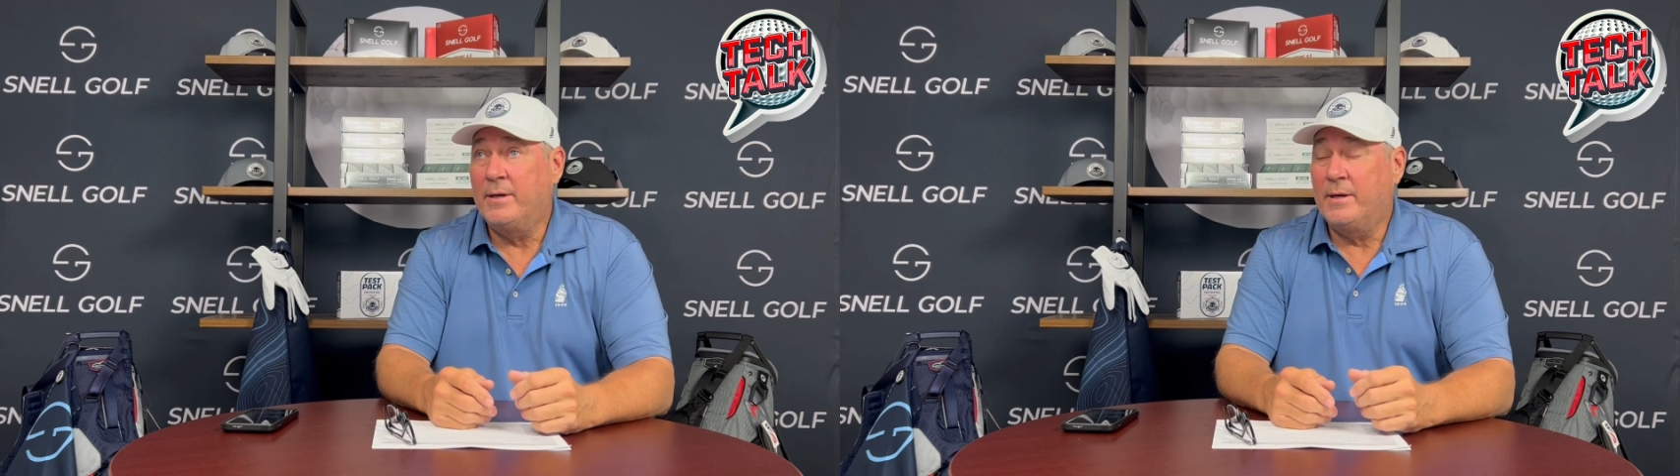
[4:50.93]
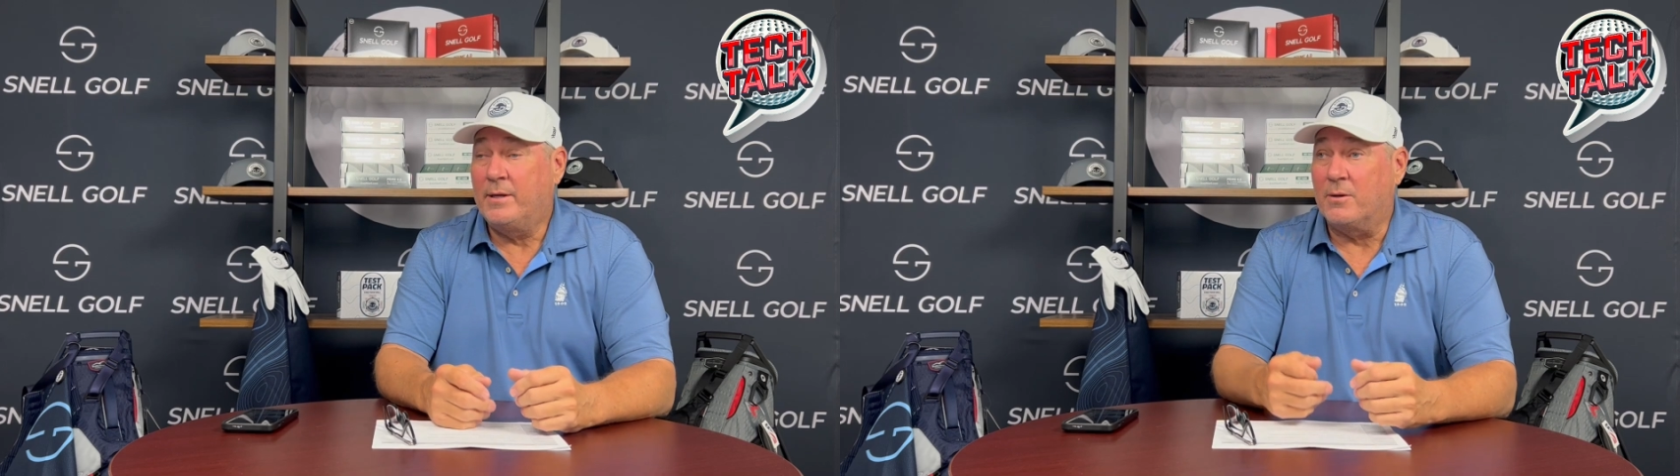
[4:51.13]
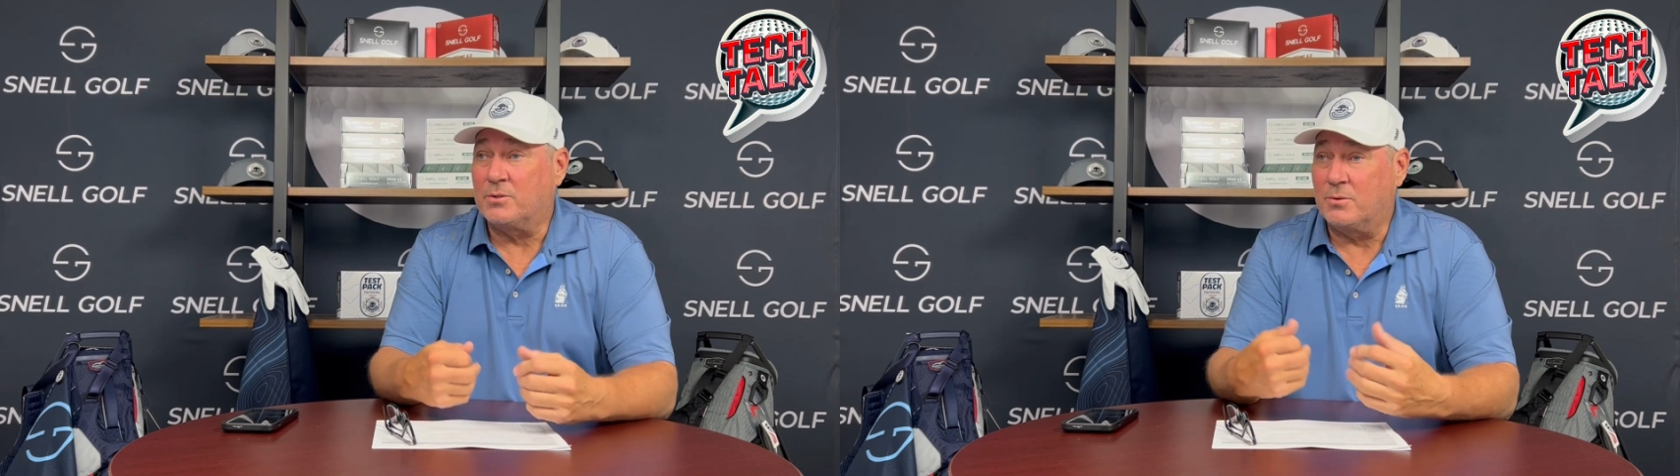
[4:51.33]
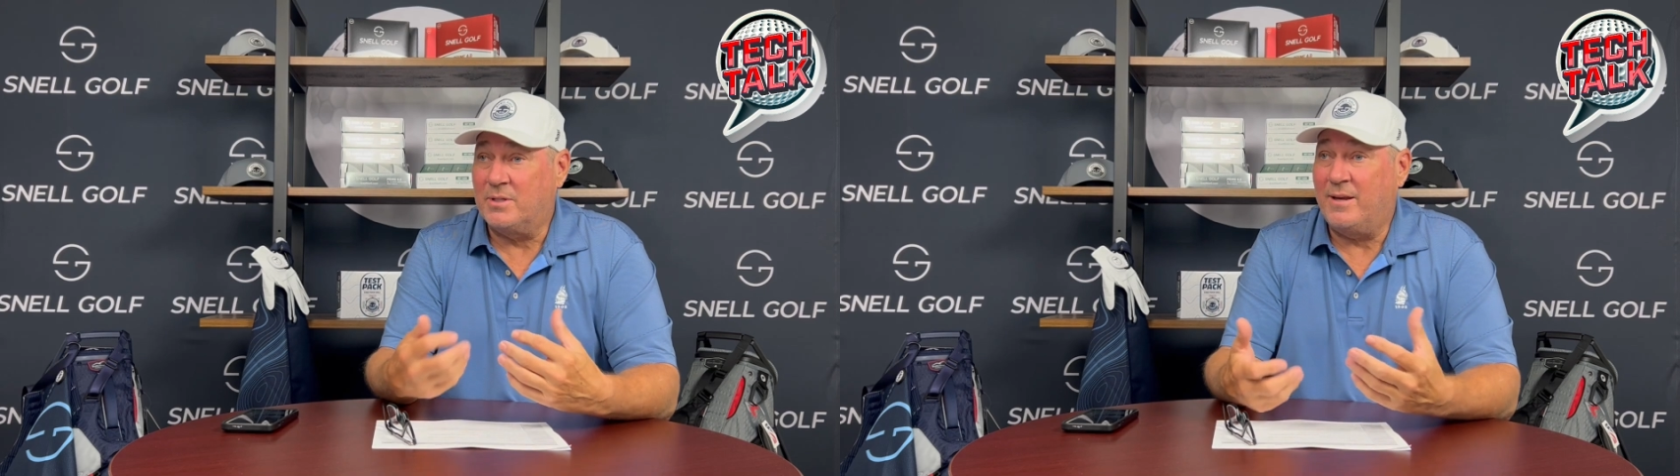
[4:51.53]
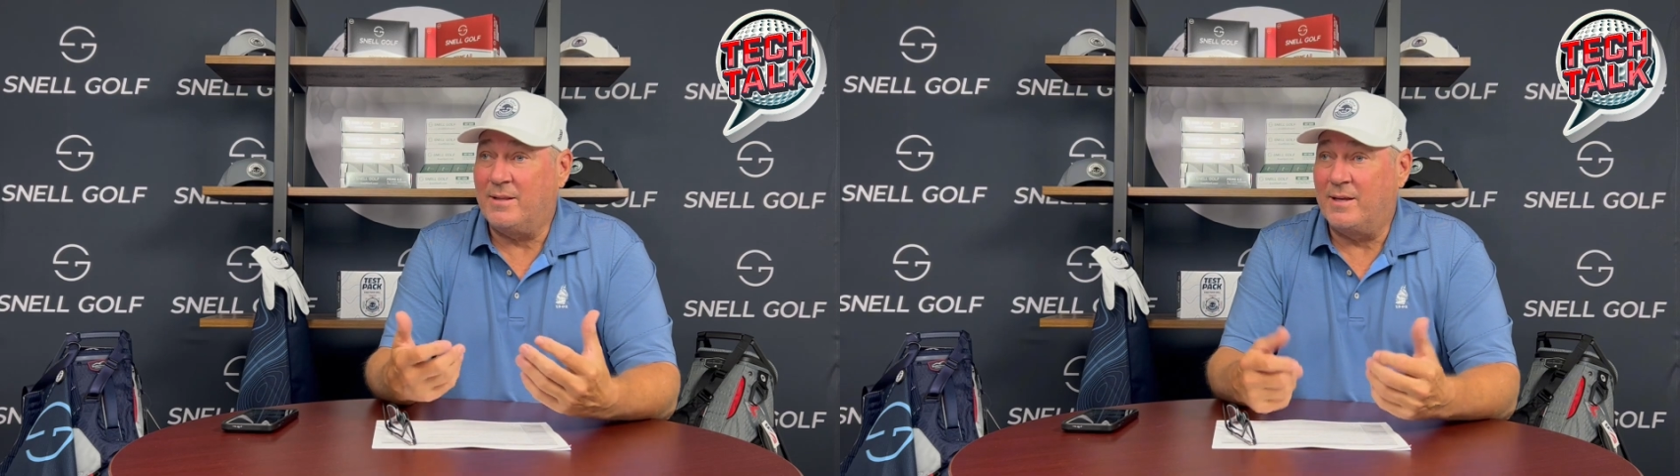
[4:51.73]
You know, so
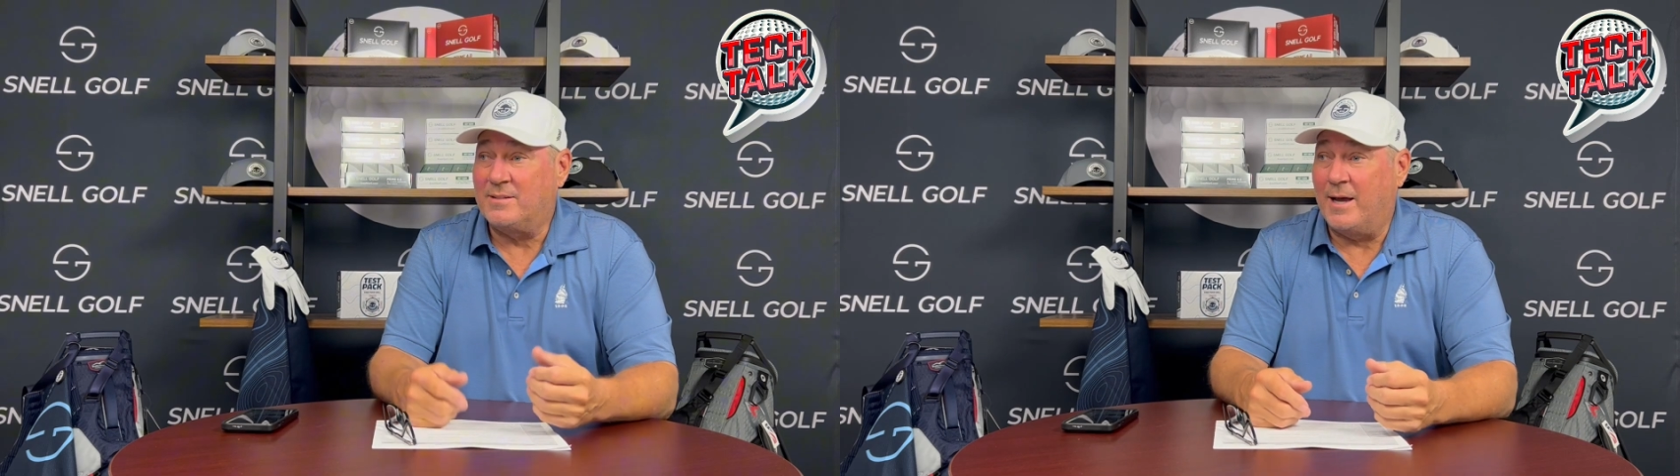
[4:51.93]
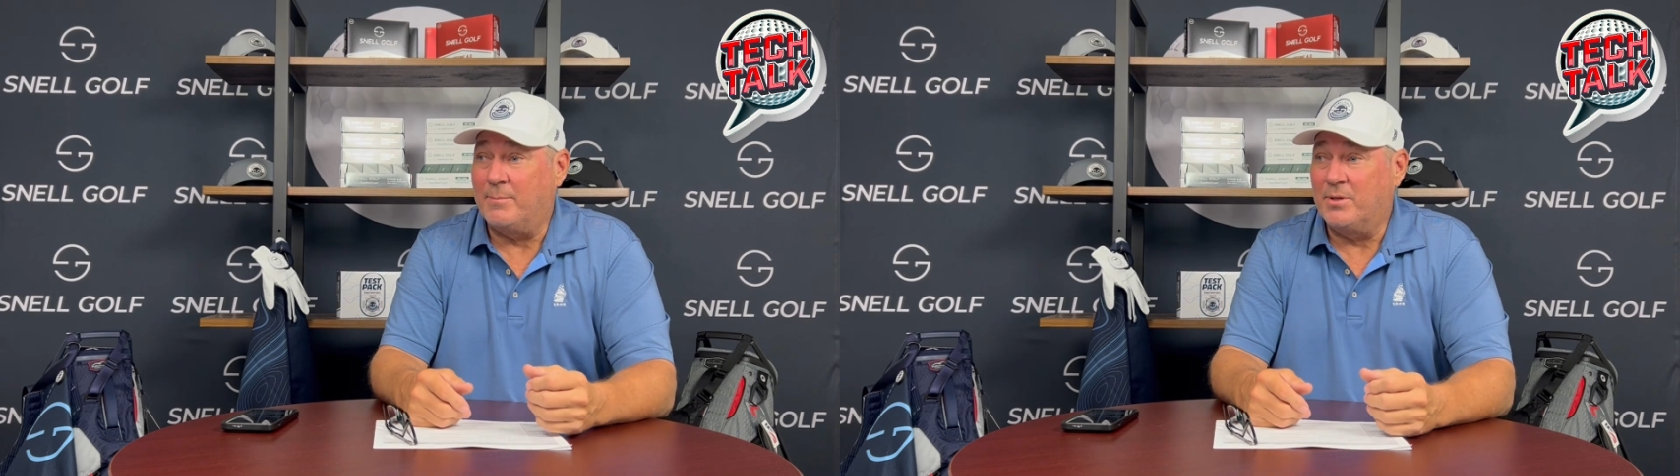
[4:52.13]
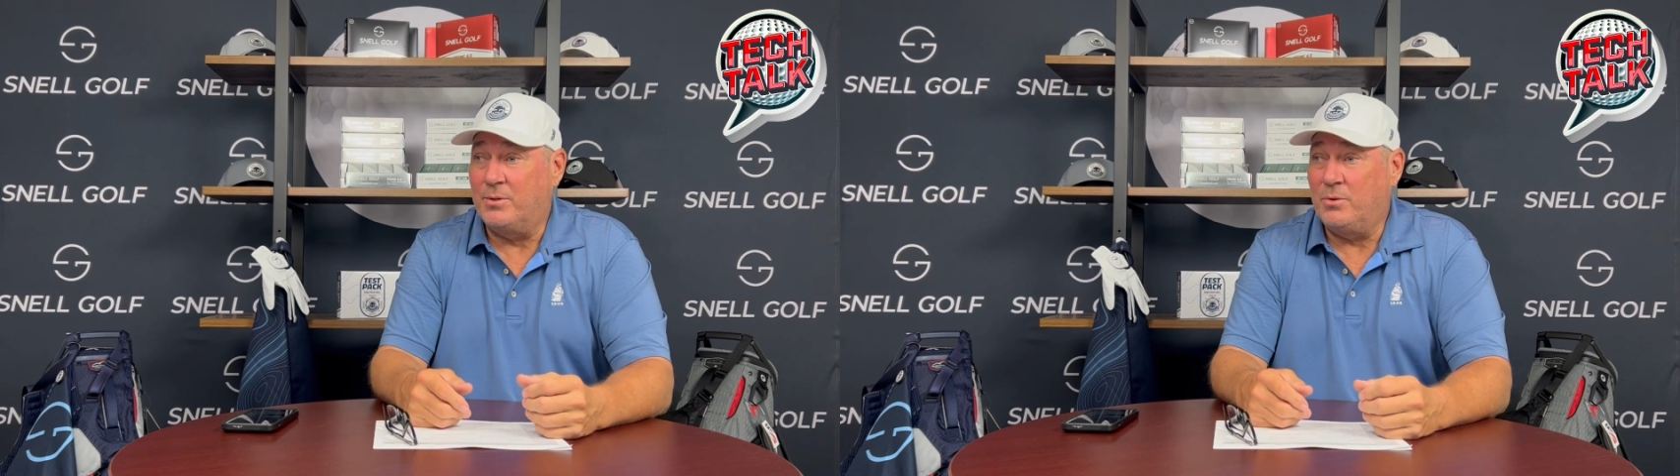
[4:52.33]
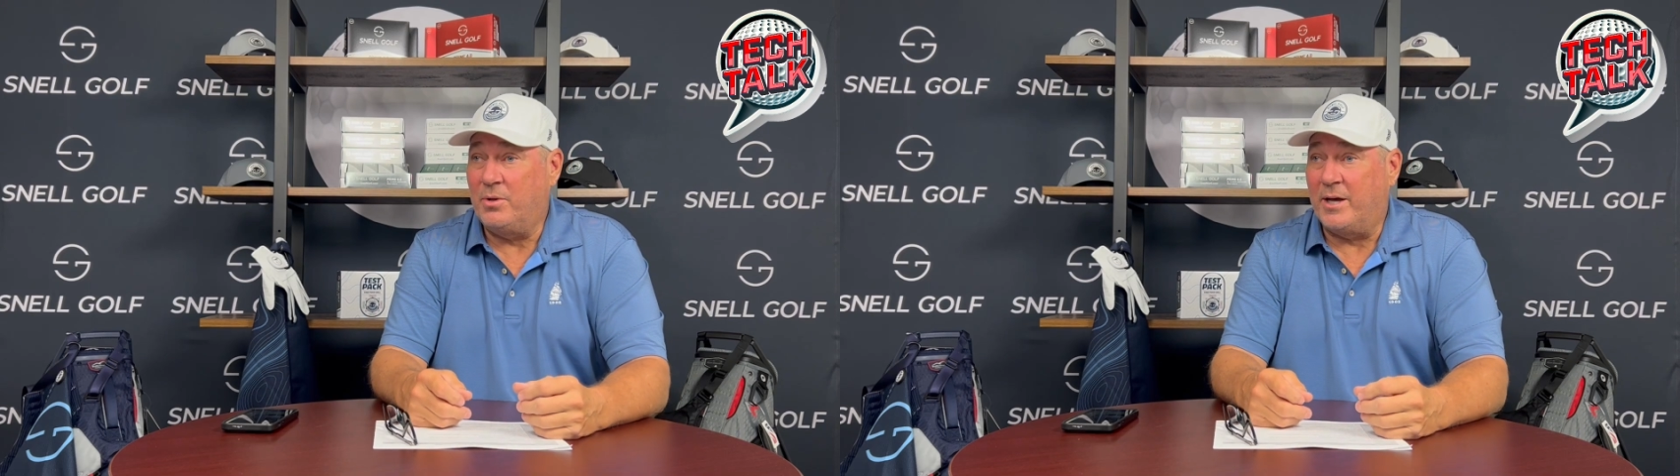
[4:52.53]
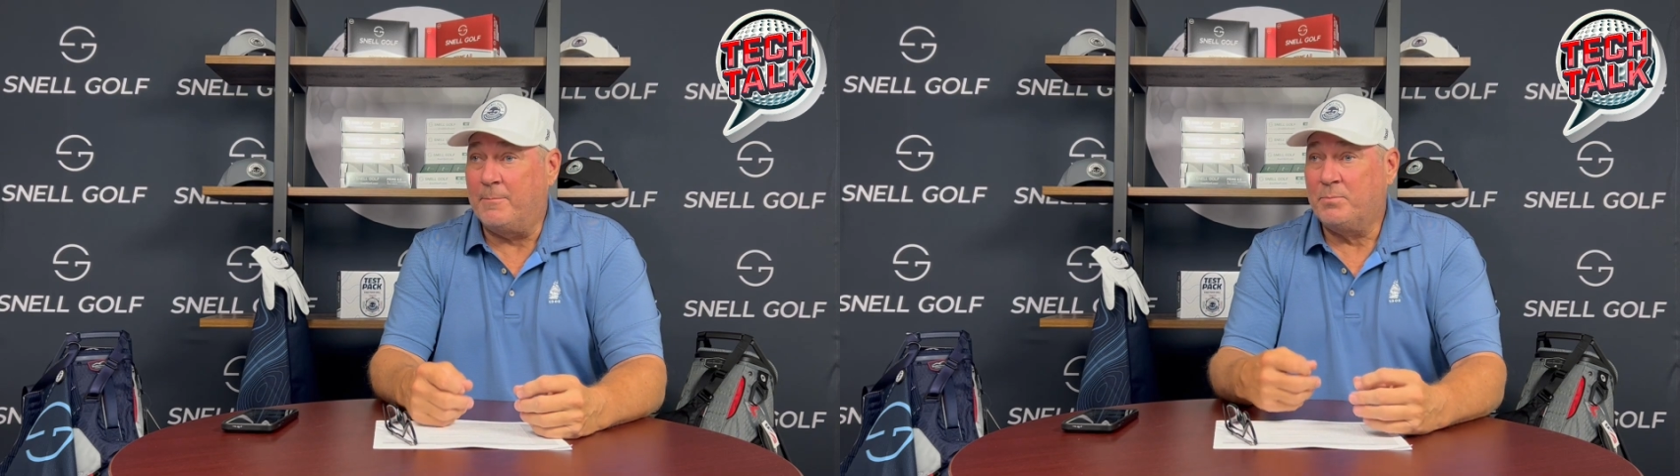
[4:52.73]
take that time to do that.